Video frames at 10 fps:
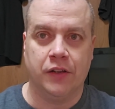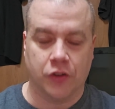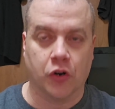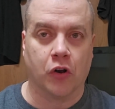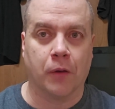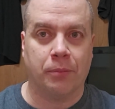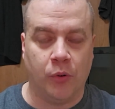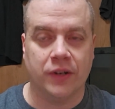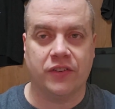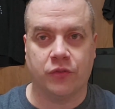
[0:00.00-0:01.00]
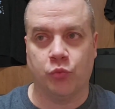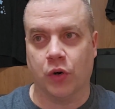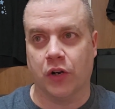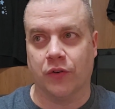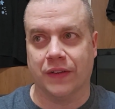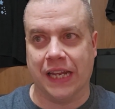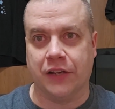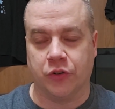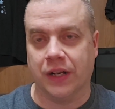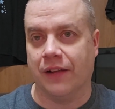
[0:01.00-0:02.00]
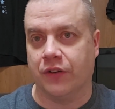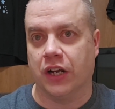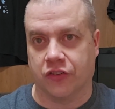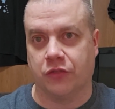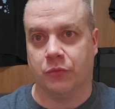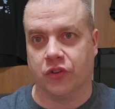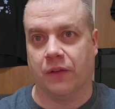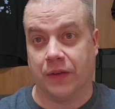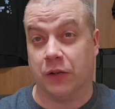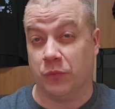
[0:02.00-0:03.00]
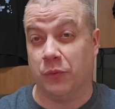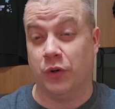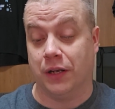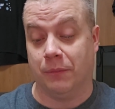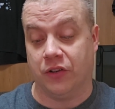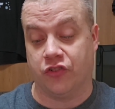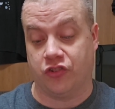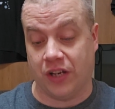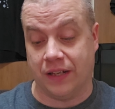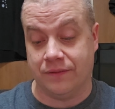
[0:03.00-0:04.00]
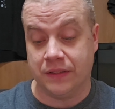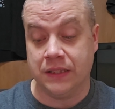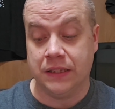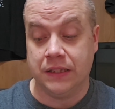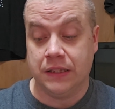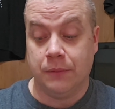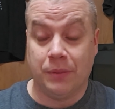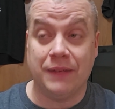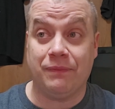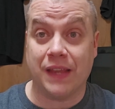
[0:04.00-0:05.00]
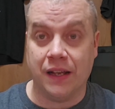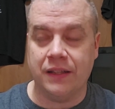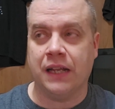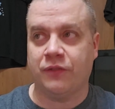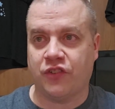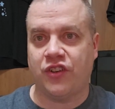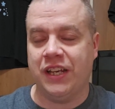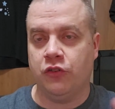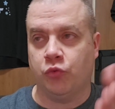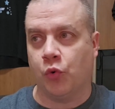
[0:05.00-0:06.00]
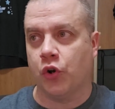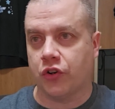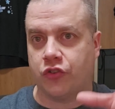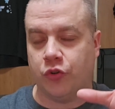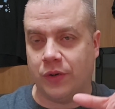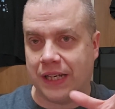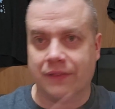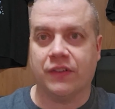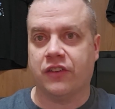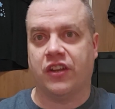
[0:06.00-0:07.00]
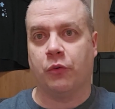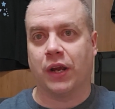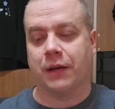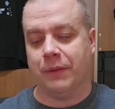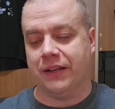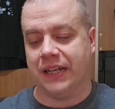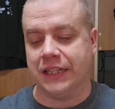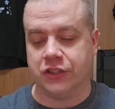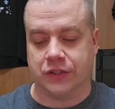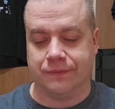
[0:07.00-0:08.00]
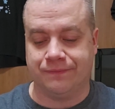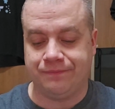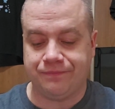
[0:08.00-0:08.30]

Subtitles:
There are points where they could have cut some stuff out and we wouldn't have missed shit, but enough scenes work to give this a recommendation.